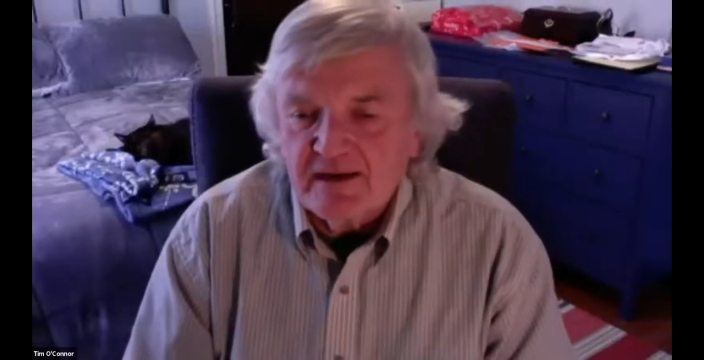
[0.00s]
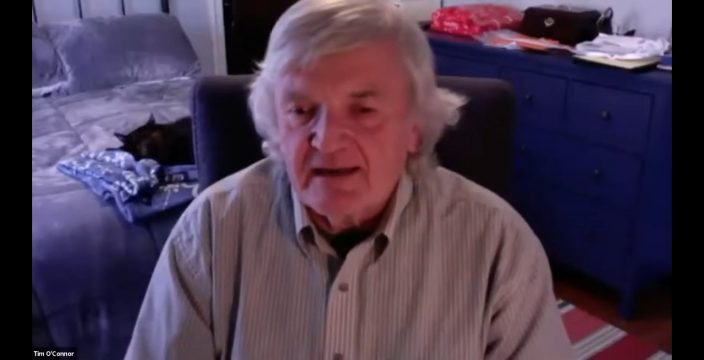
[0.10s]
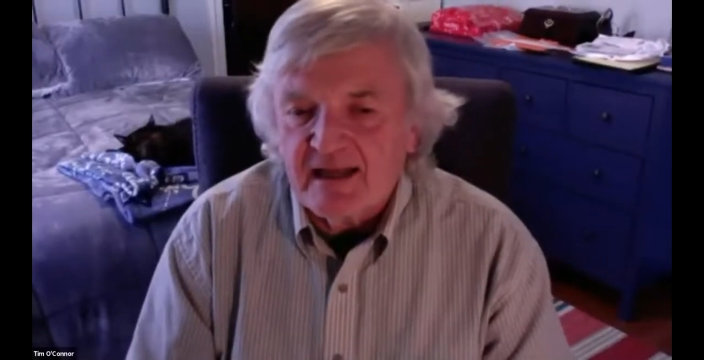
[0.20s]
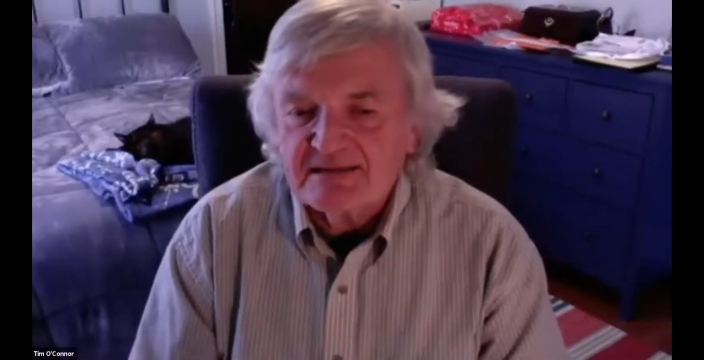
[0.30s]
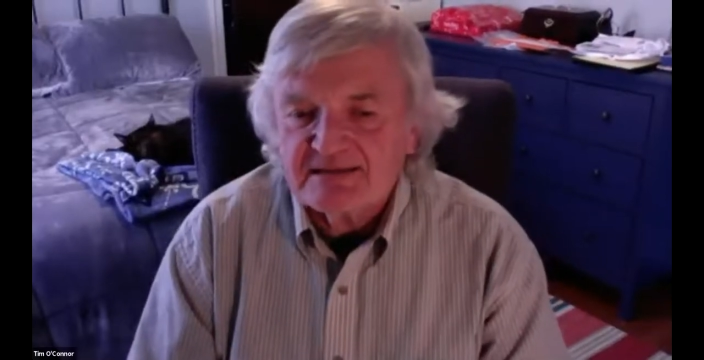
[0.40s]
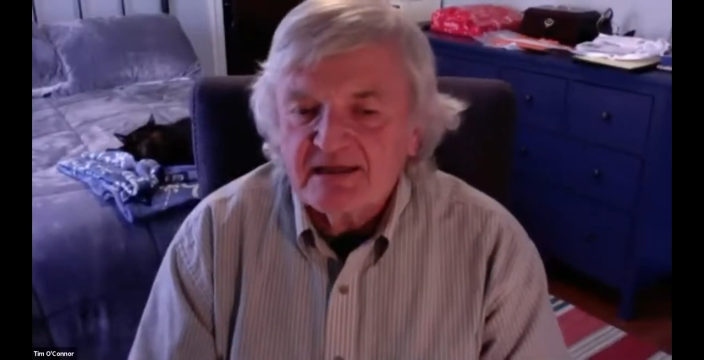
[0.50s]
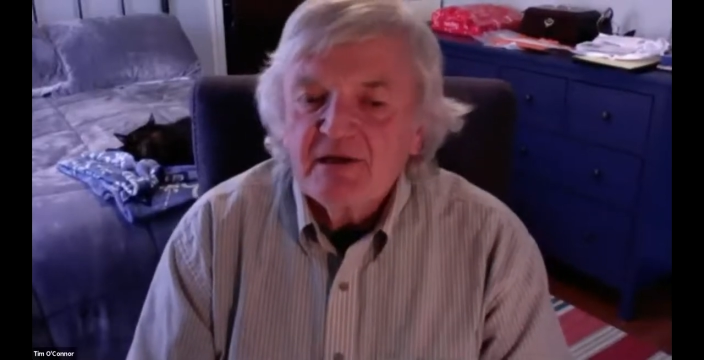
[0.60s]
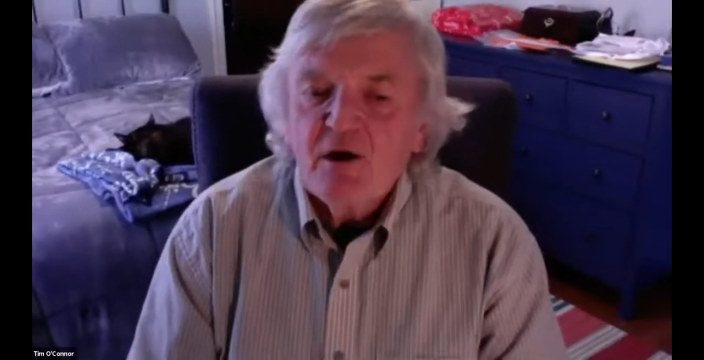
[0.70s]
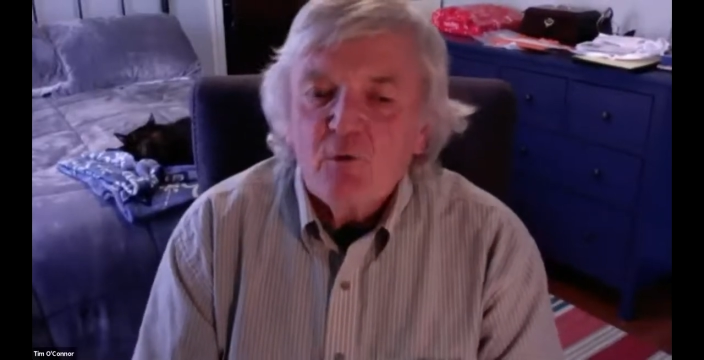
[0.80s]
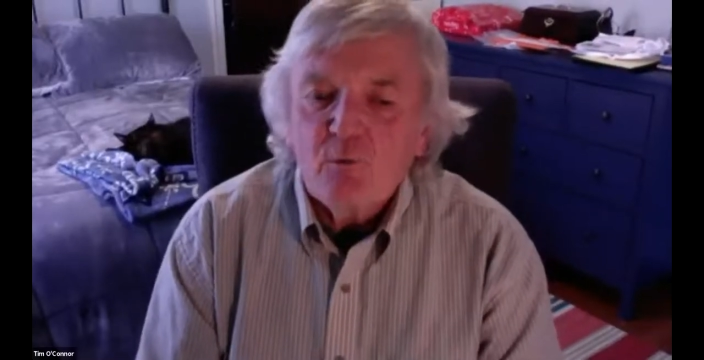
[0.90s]
And that's
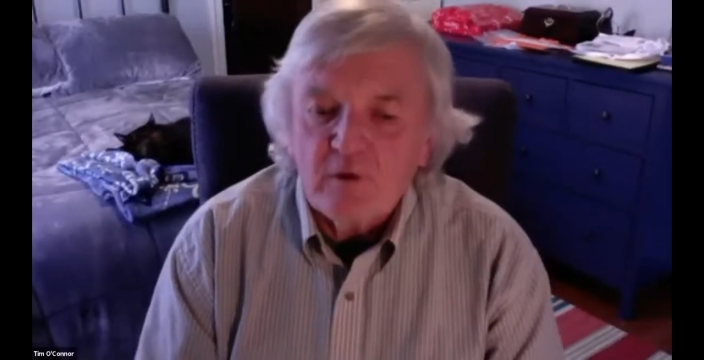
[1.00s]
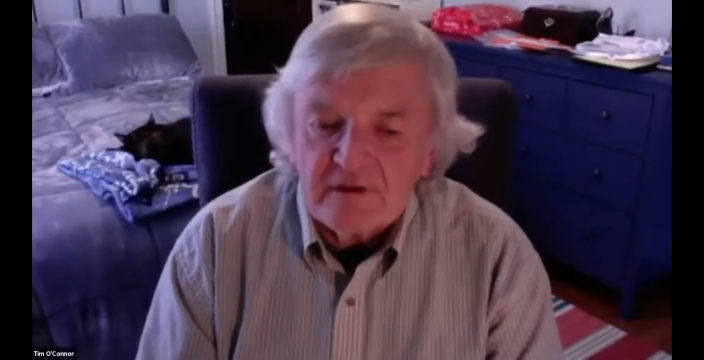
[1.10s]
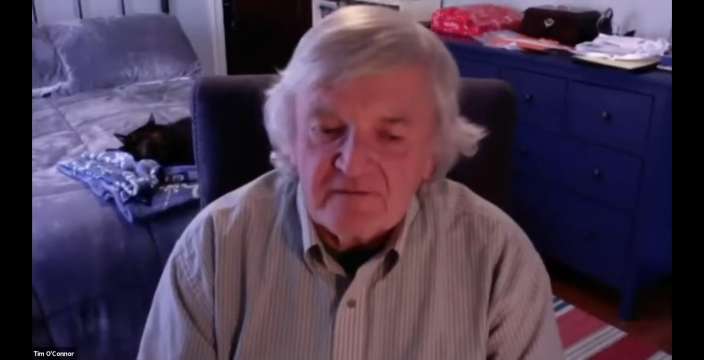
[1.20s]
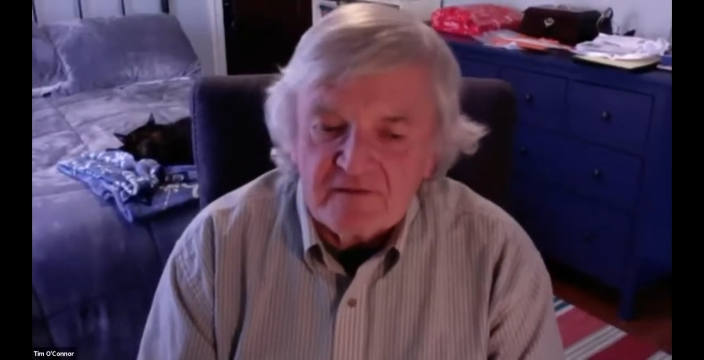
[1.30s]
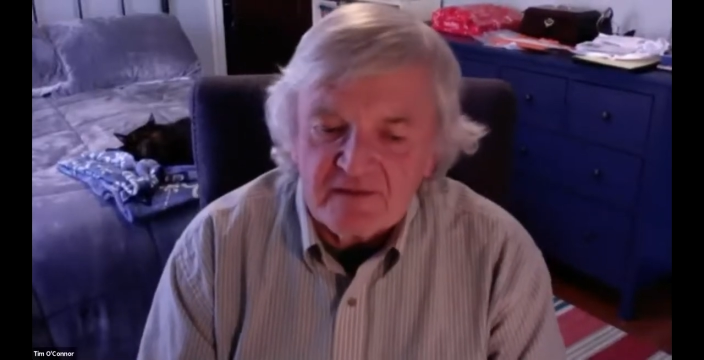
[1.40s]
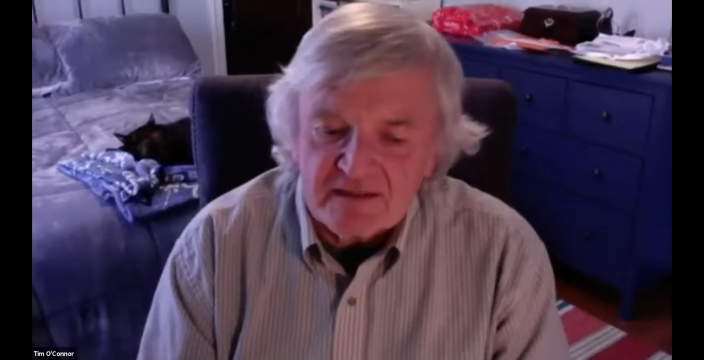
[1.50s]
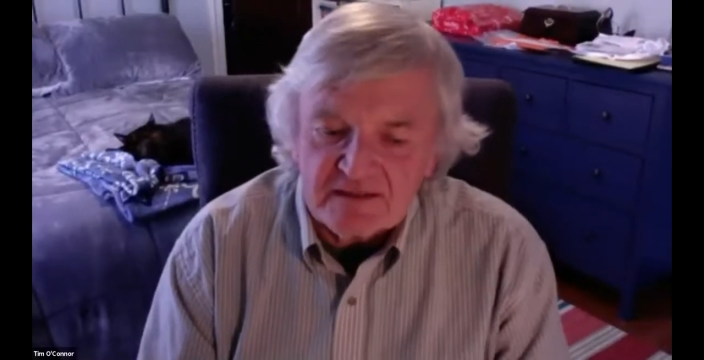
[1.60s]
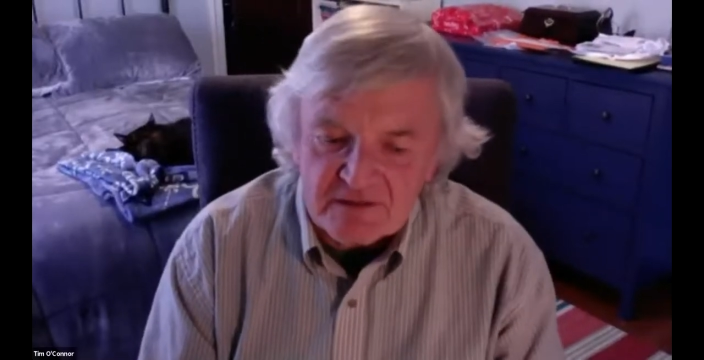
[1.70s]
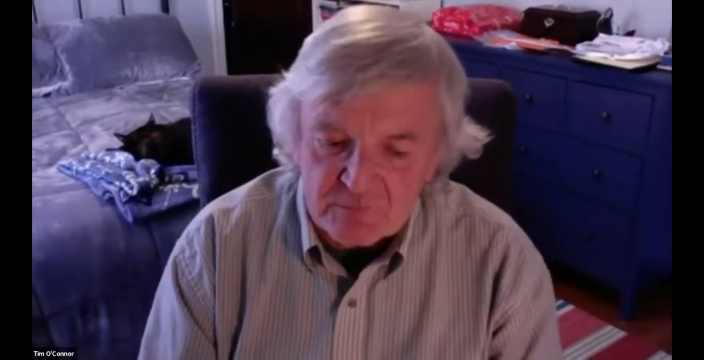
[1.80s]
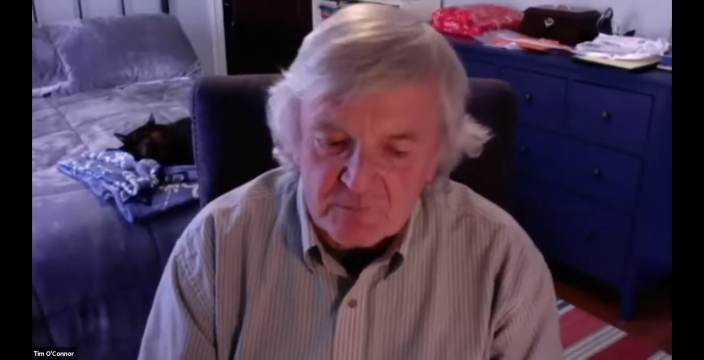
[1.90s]
one of the things
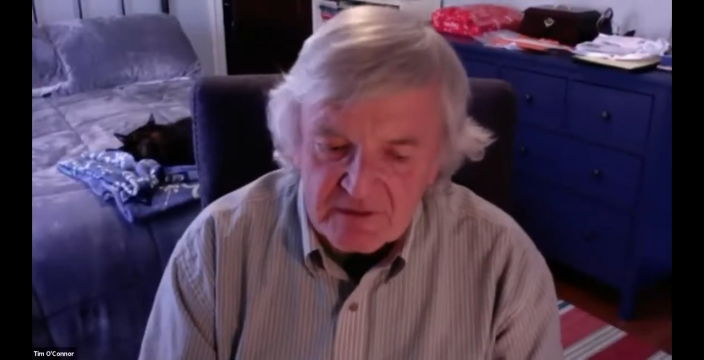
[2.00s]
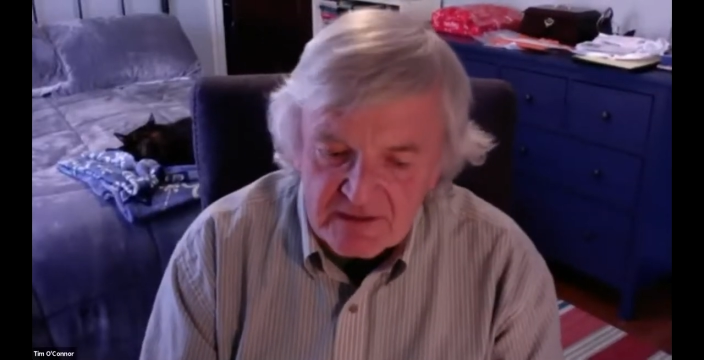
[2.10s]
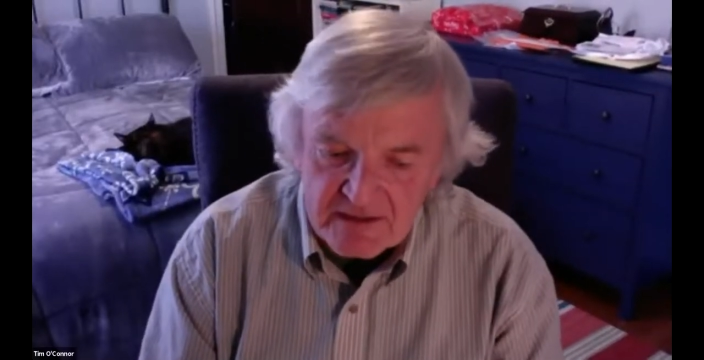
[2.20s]
that we